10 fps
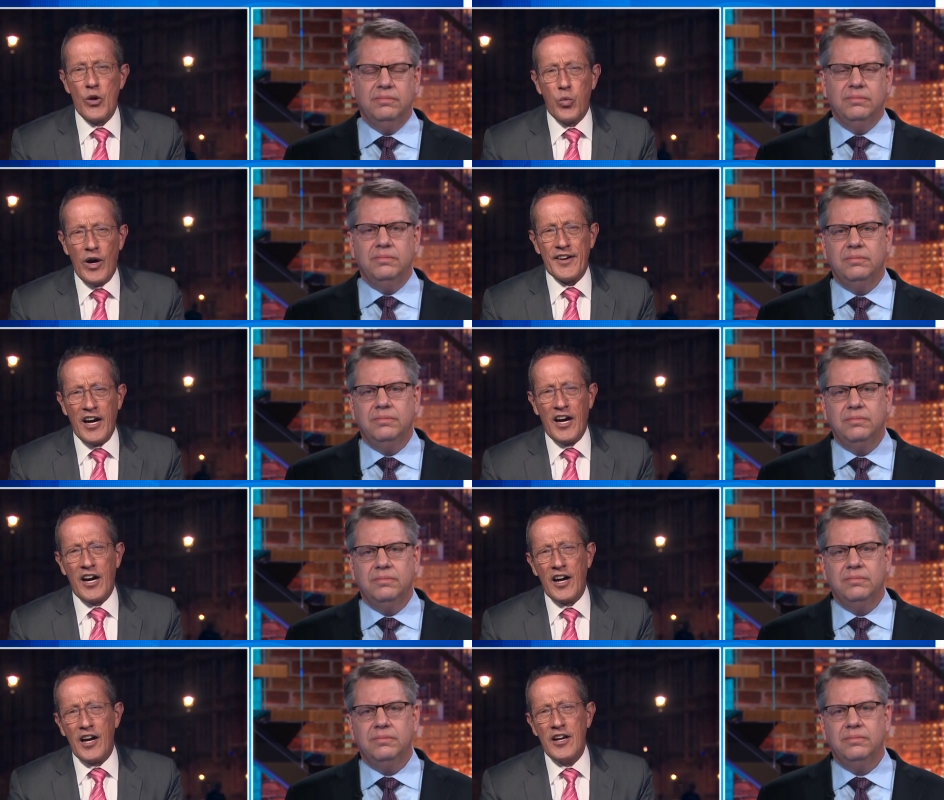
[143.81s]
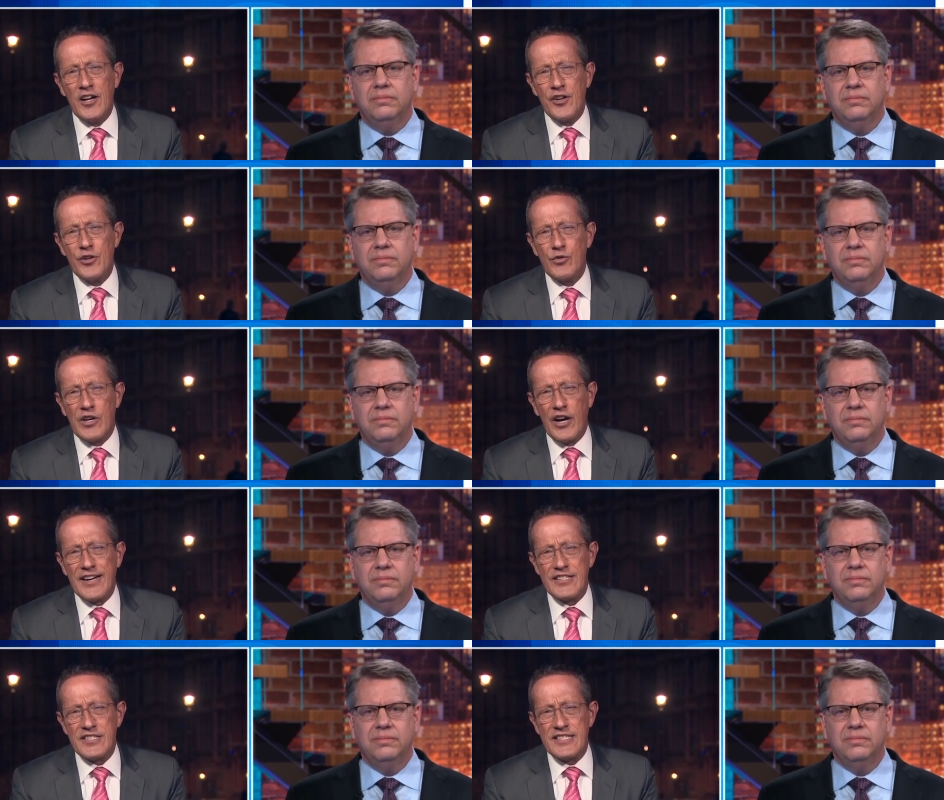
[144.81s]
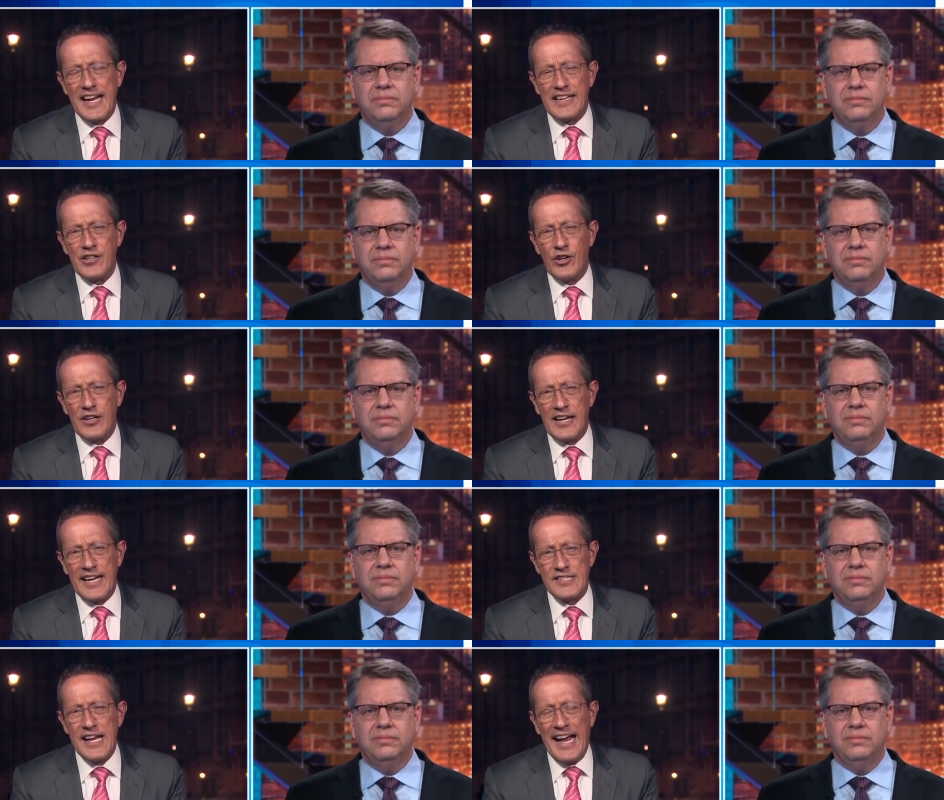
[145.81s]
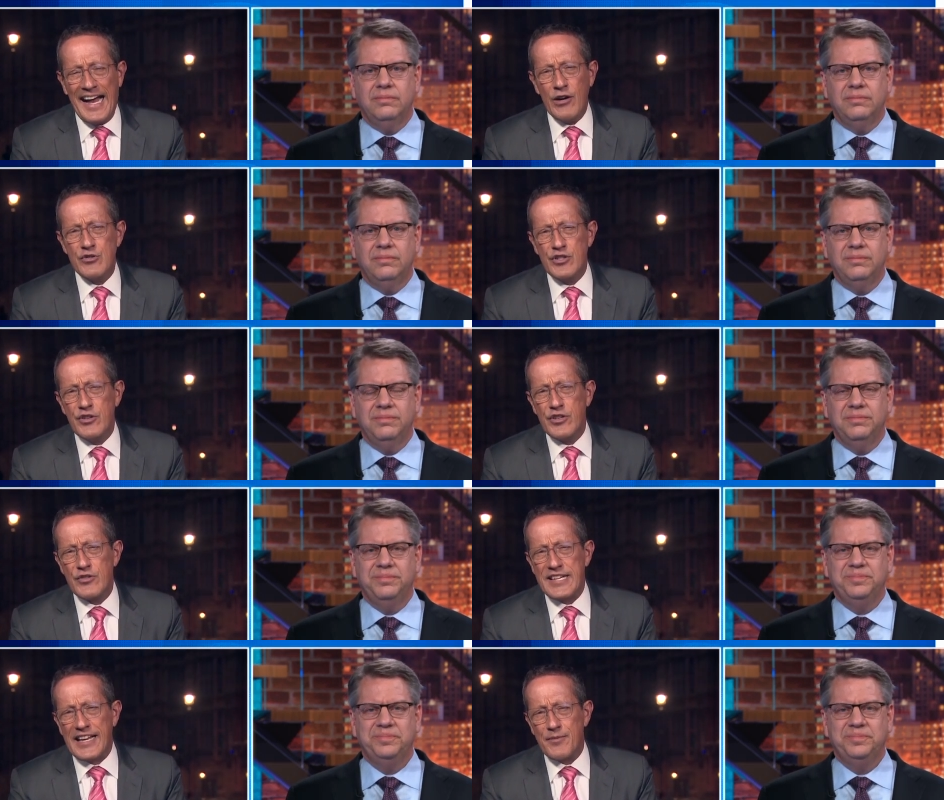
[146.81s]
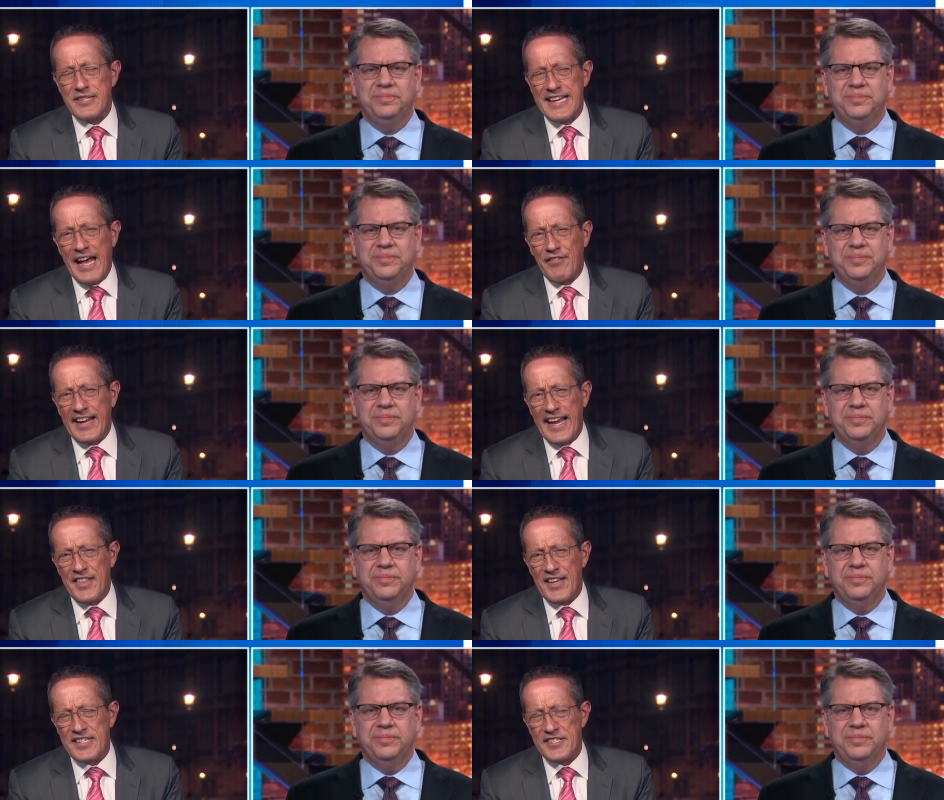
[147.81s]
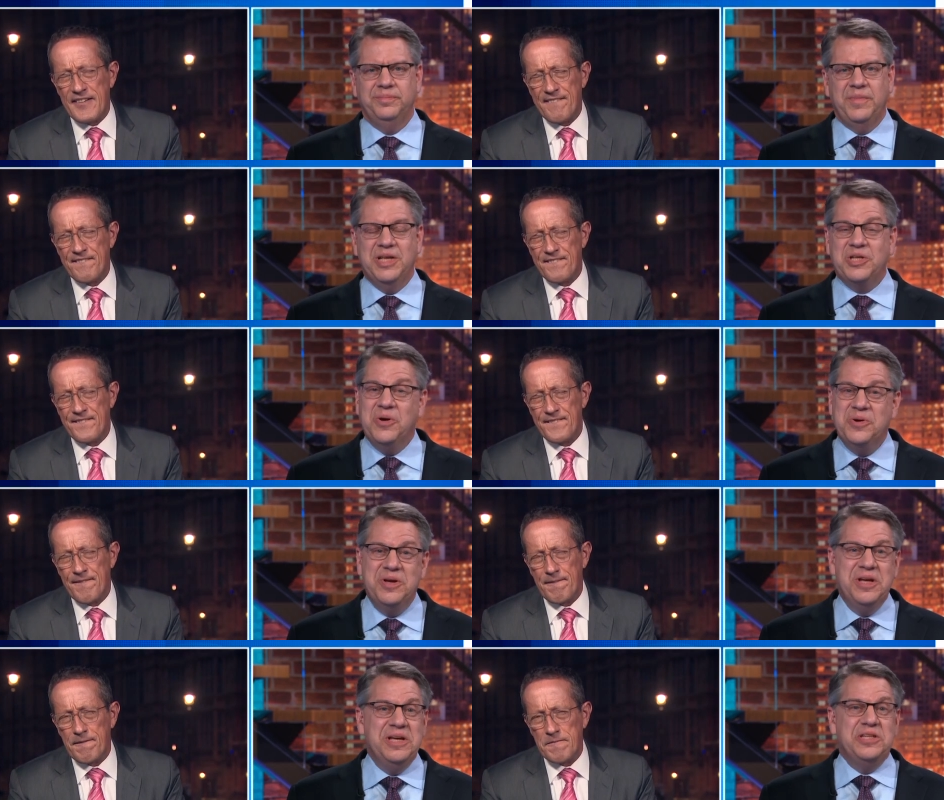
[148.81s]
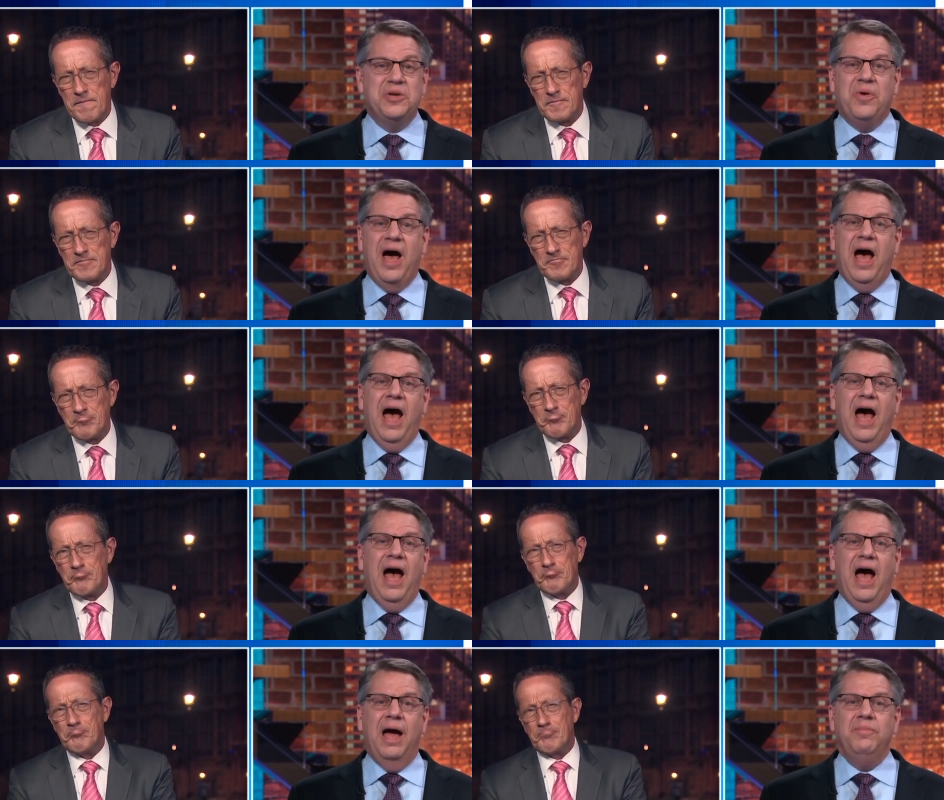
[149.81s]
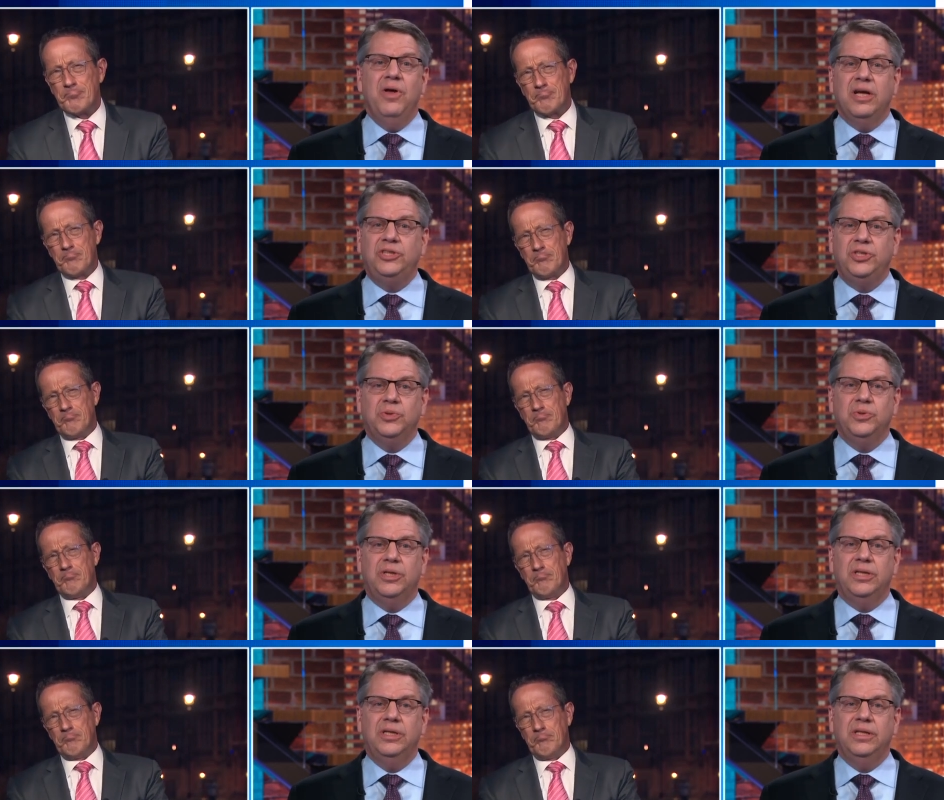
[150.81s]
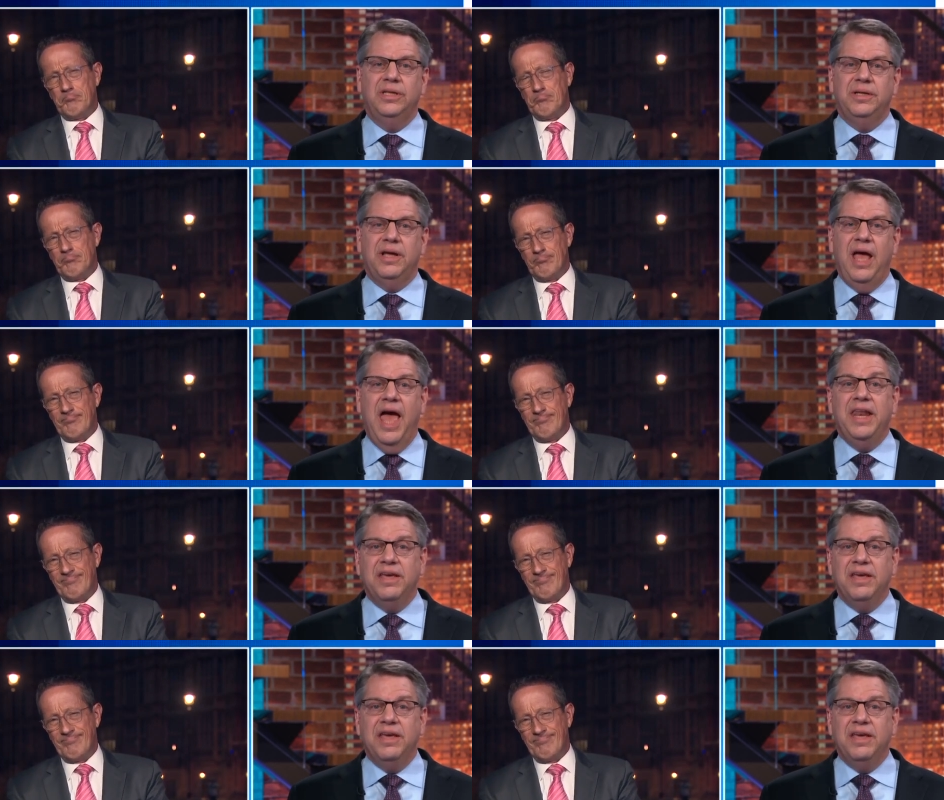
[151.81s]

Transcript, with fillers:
Speaker 1: what are you going to tell your clients? How do you tell them to navigate this? So,
Speaker 2: so I'm not sure any